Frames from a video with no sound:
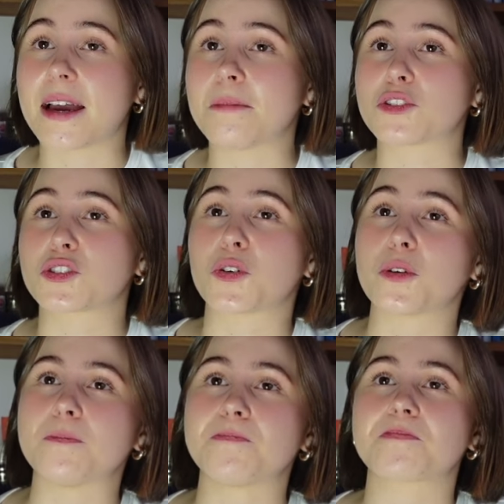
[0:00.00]

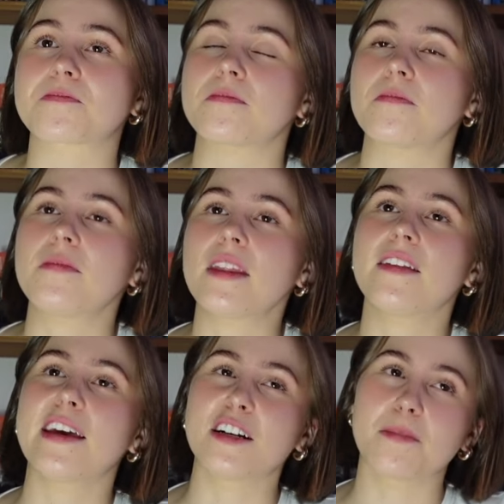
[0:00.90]
So
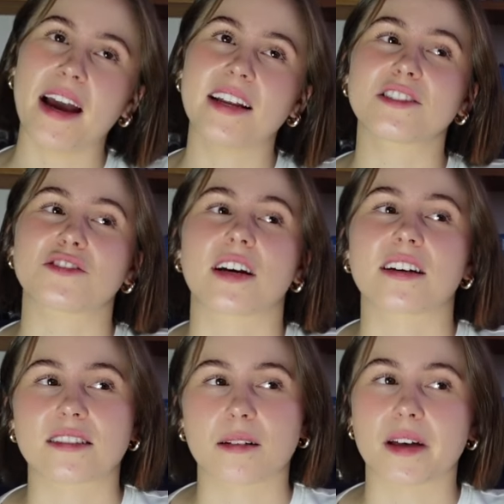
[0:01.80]
they are buying us
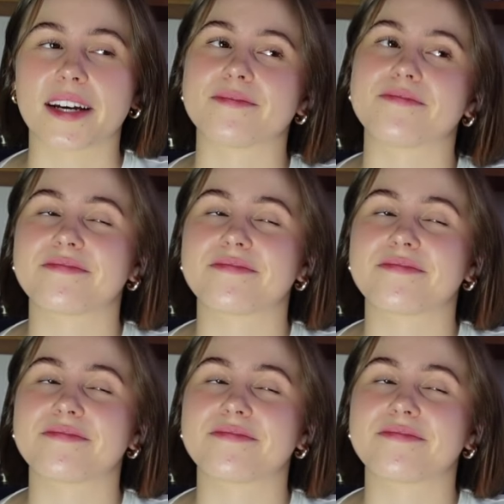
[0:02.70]
drinks, and I'm like,